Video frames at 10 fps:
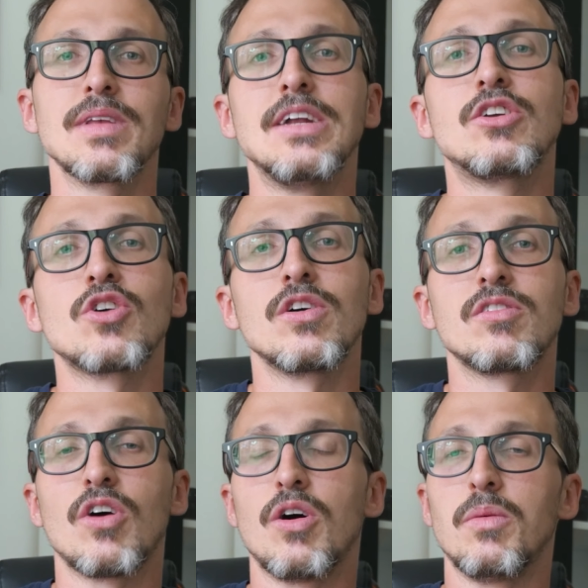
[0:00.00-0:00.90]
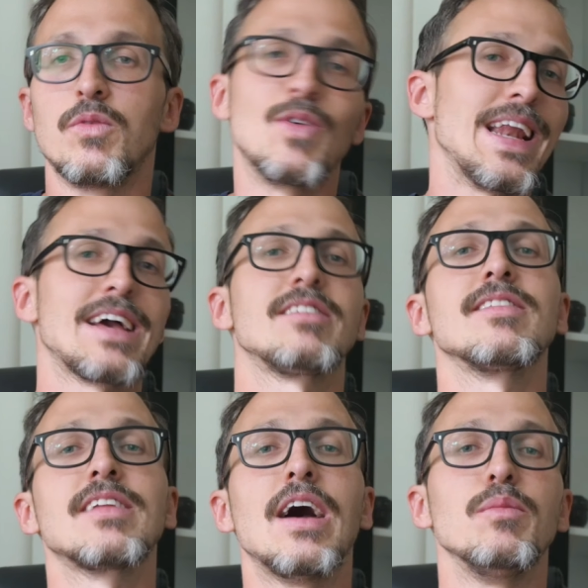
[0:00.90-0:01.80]
enjoy some relaxing
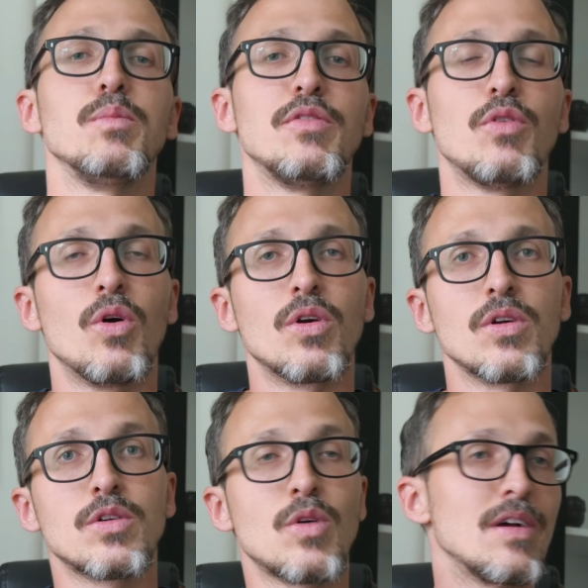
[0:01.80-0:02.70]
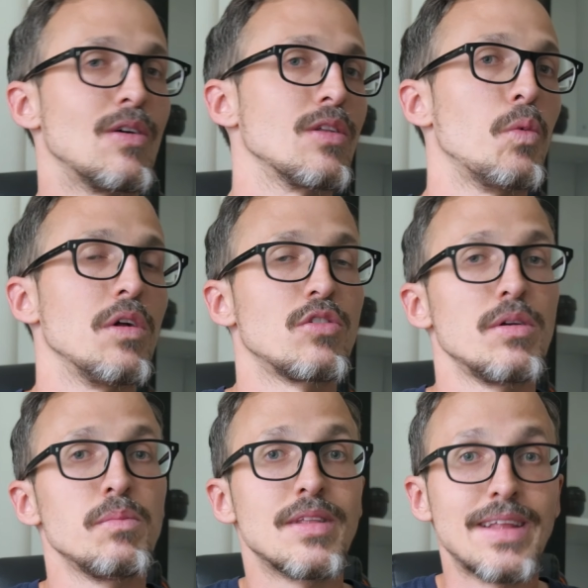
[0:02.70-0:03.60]
time before going on the world
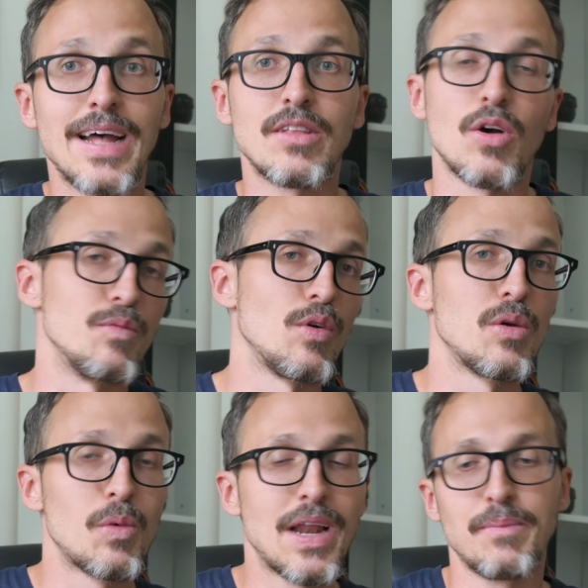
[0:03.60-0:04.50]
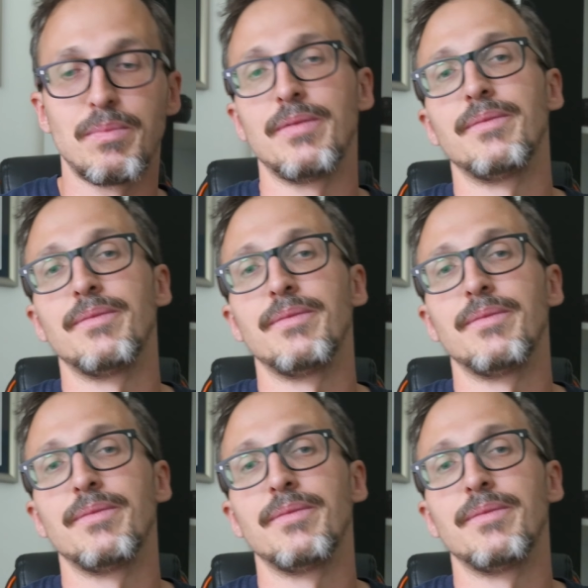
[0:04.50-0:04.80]
trip. That hopefully will happen.